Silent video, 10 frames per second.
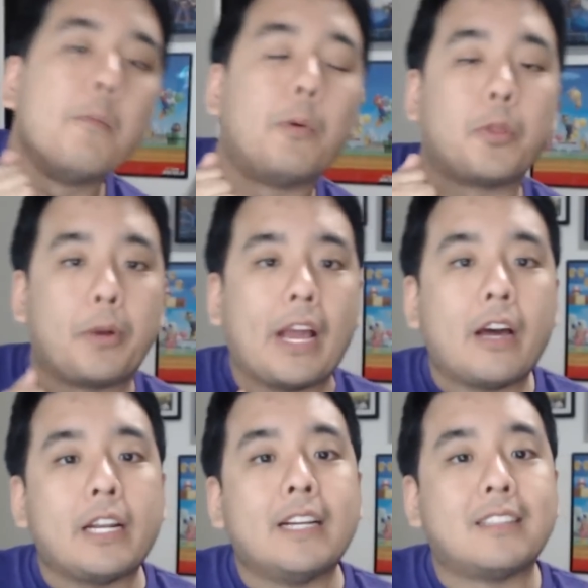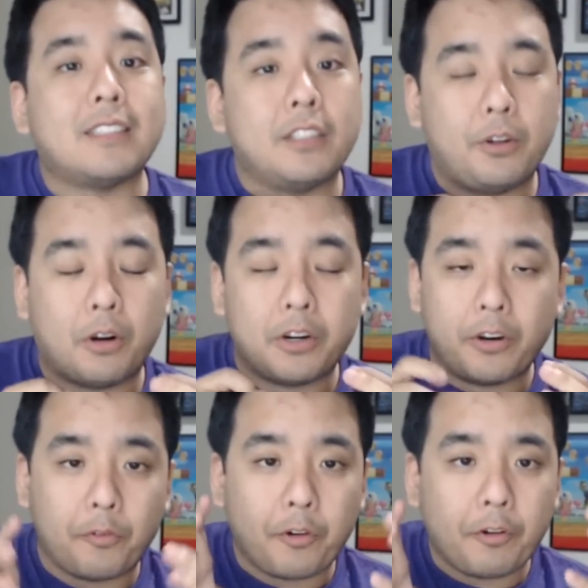But the reality is you're on
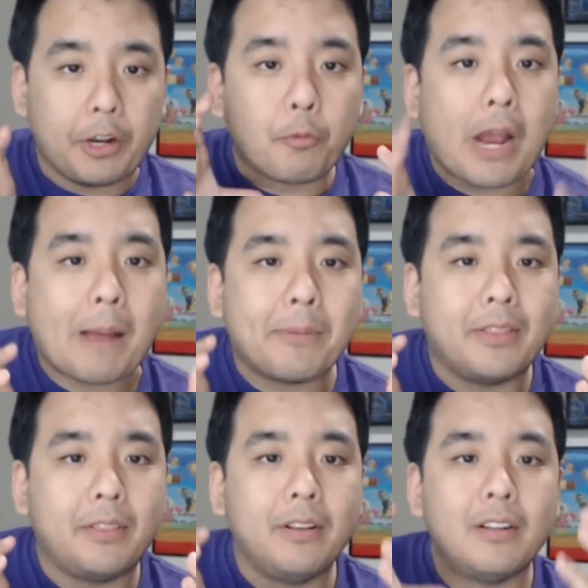a very rapid